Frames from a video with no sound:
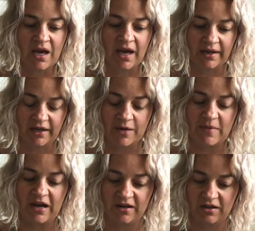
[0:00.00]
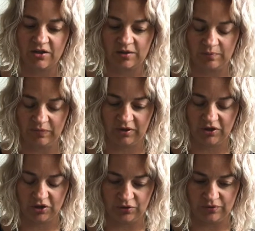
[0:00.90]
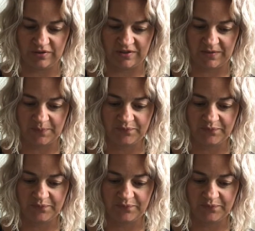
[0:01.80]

and come out of their cocoons.